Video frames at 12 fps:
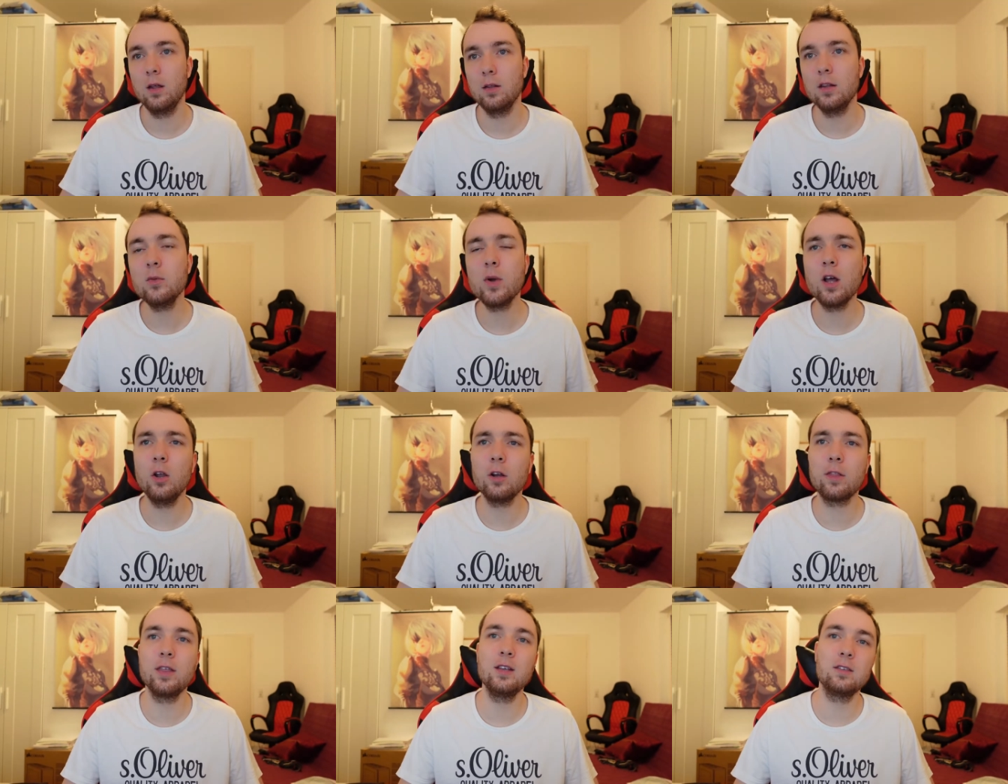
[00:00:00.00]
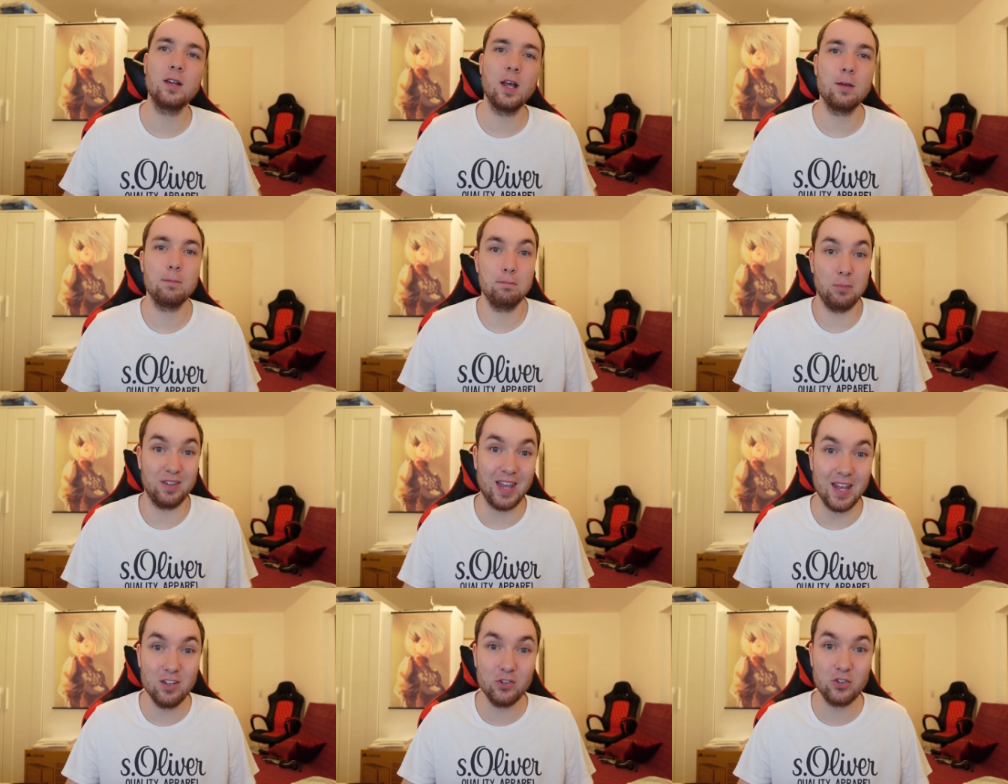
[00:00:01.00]
And there were a lot of things that had
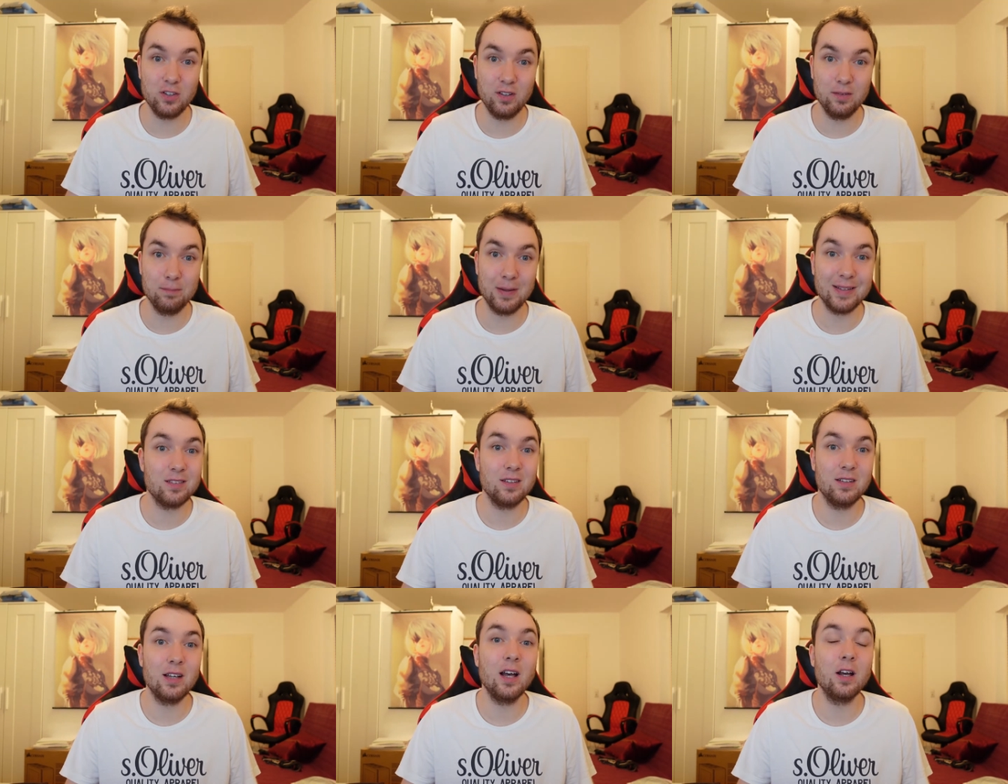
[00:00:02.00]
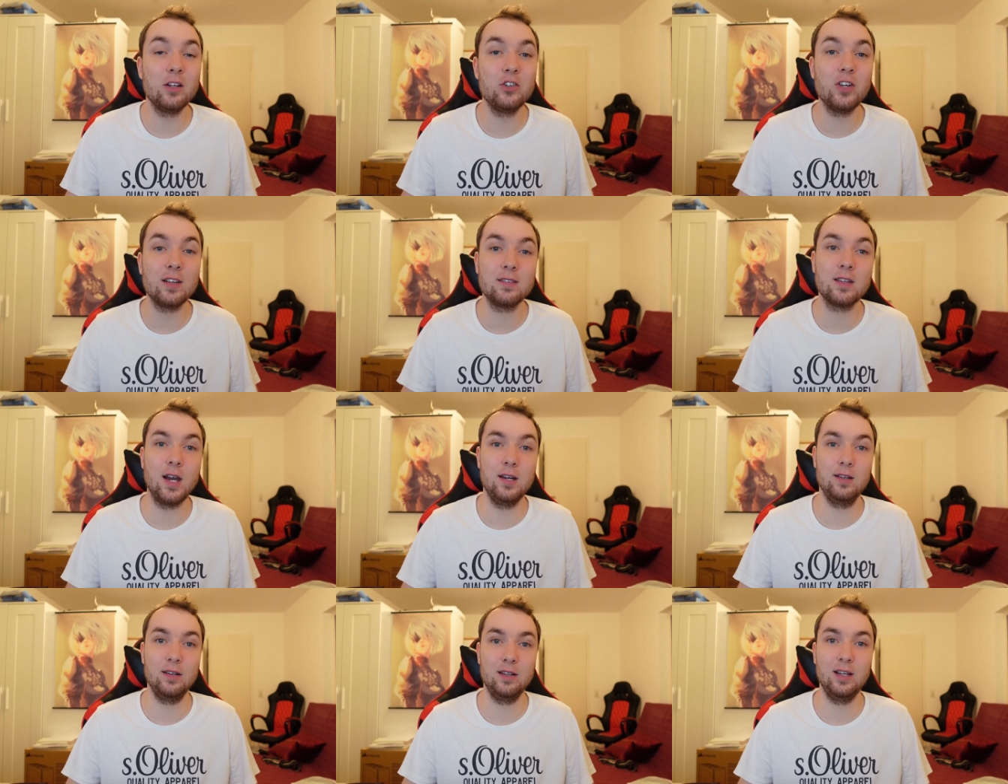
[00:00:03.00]
potential, but are just kind
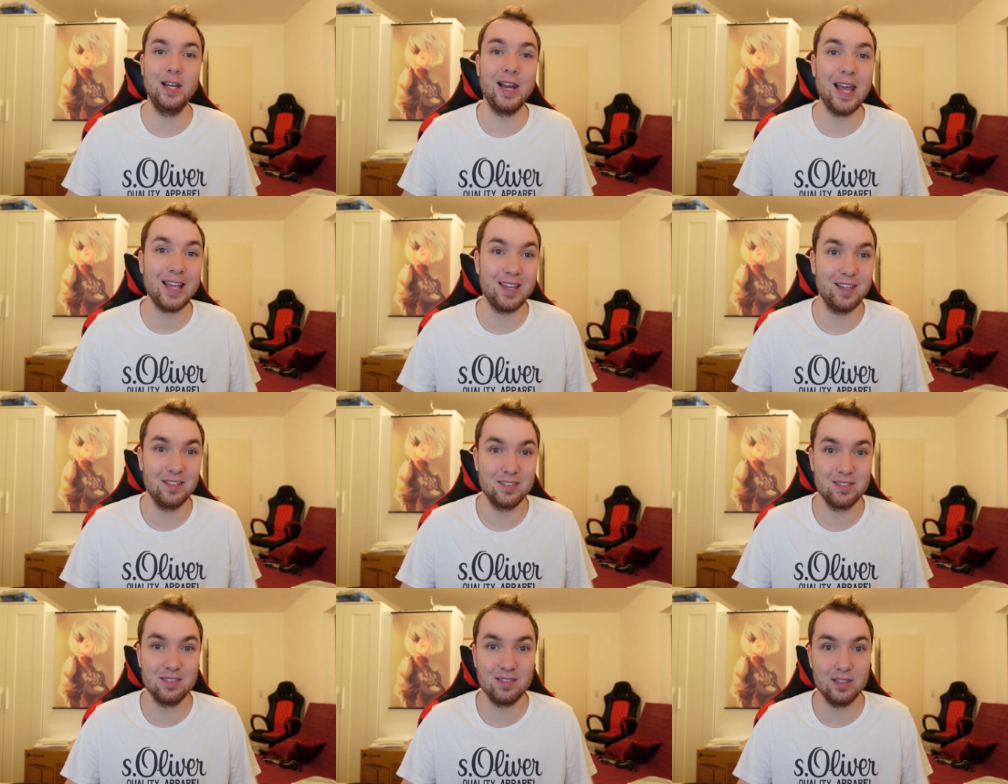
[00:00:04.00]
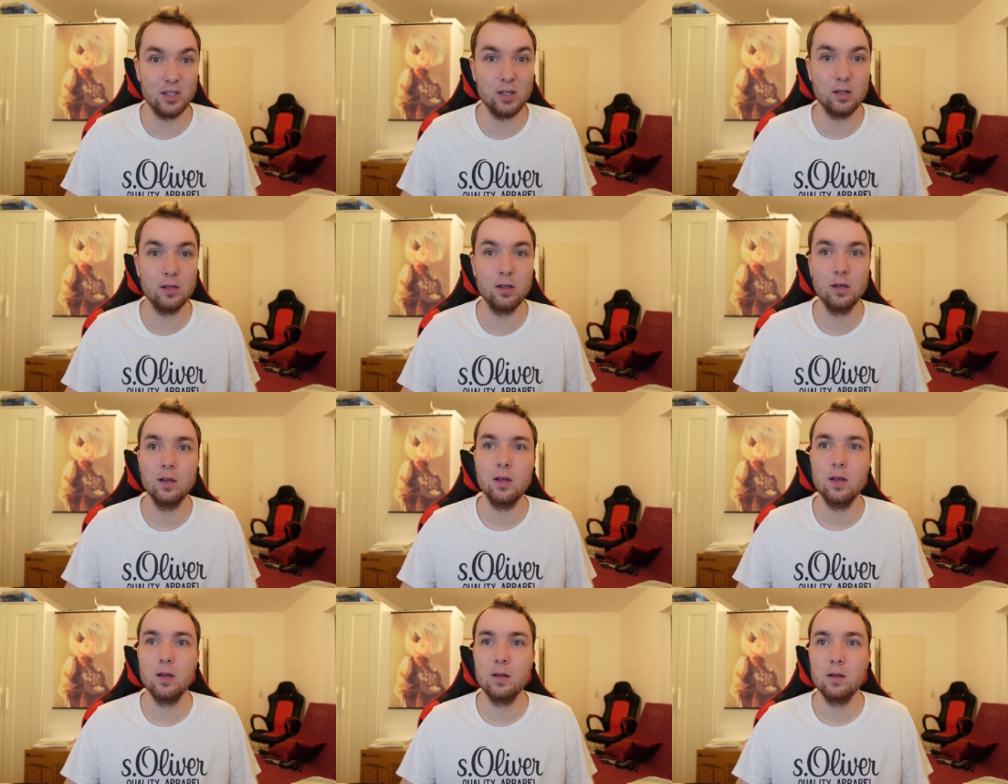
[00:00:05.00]
of lacking still.
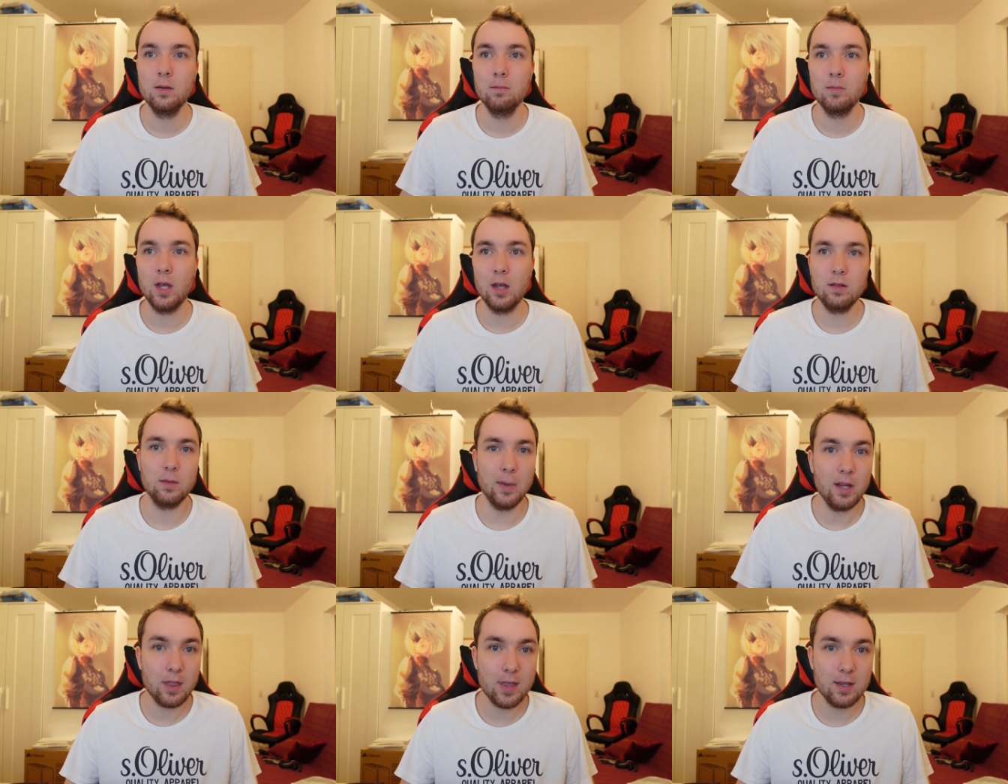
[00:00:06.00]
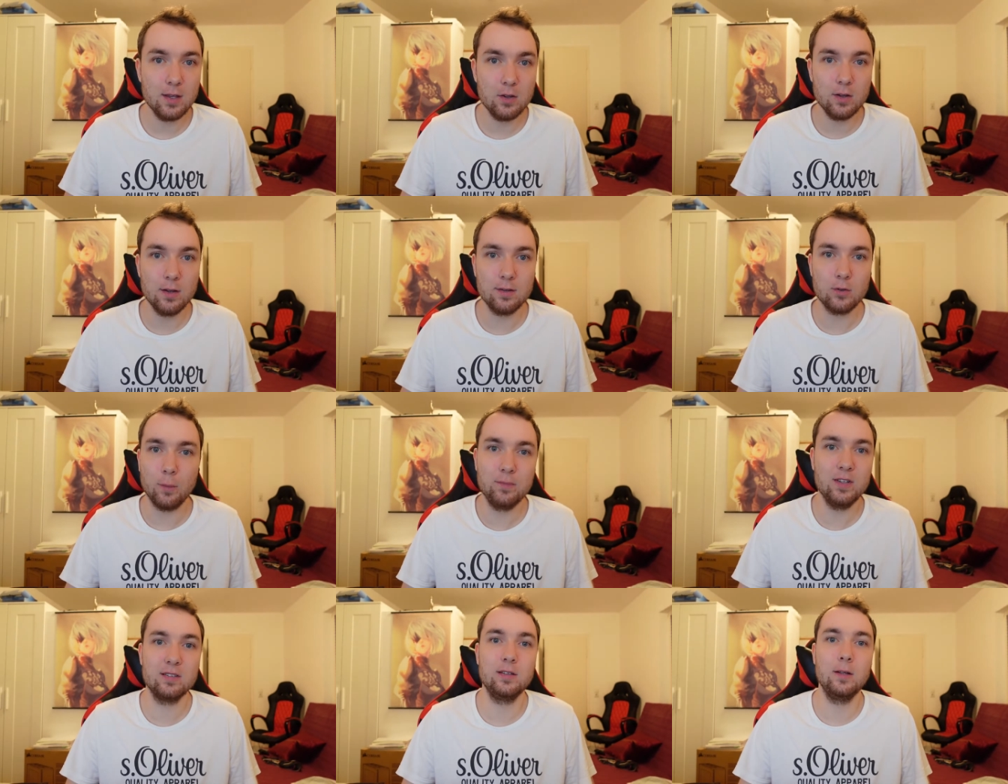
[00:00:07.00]
And the main thing here is
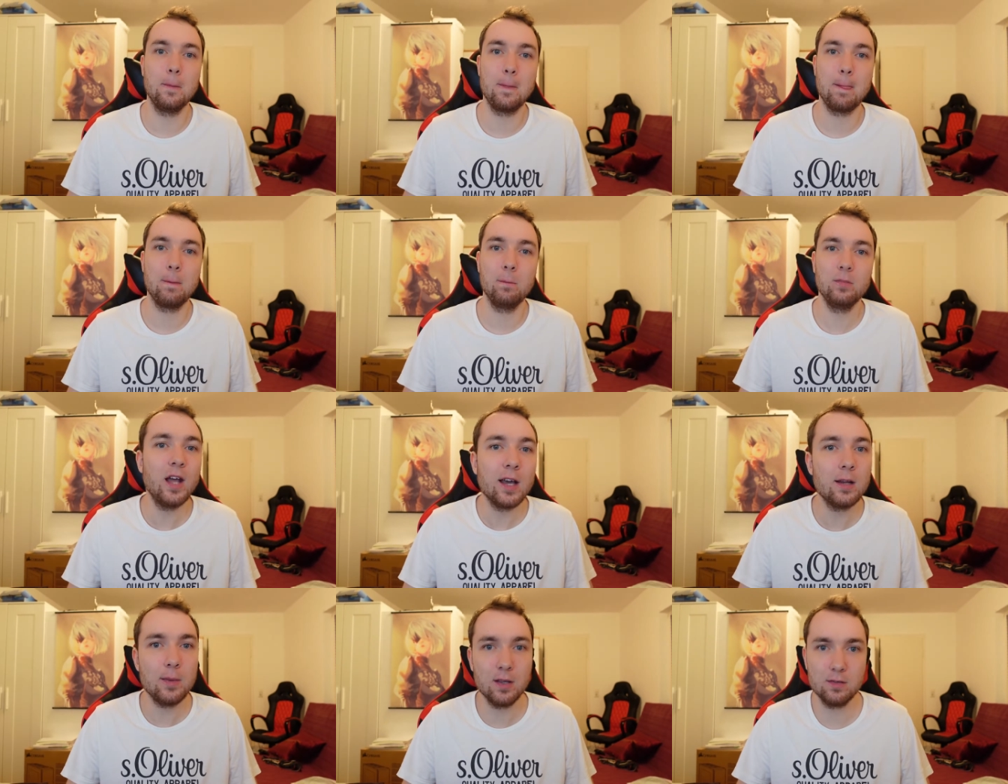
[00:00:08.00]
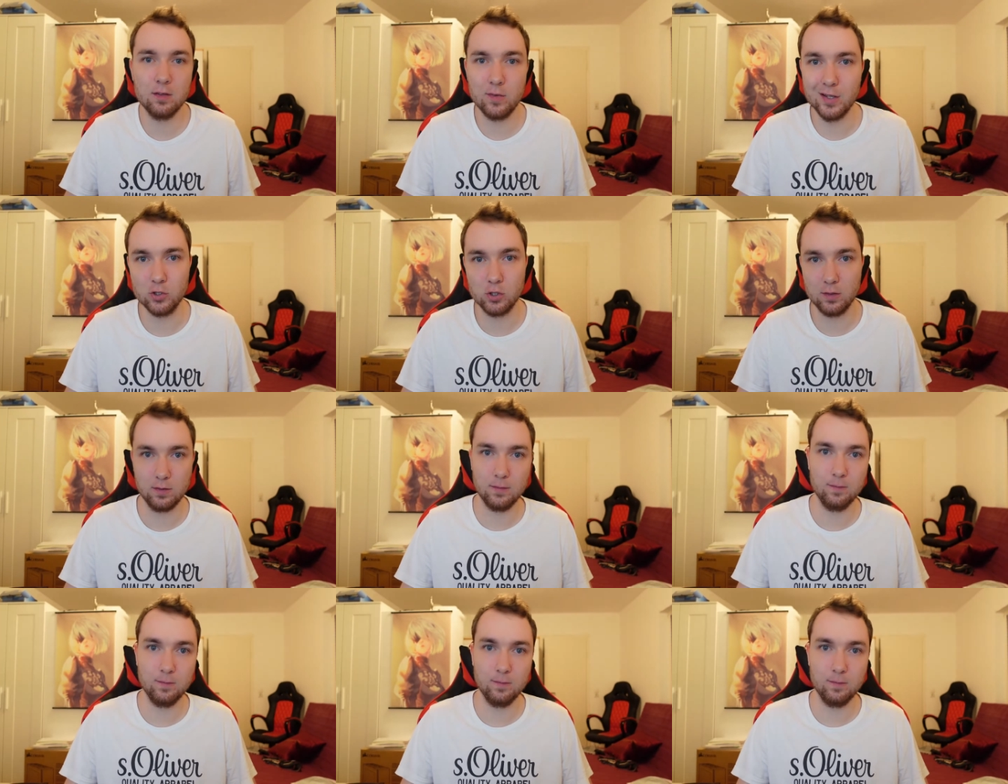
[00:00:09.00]
obviously Dynamax Adventures.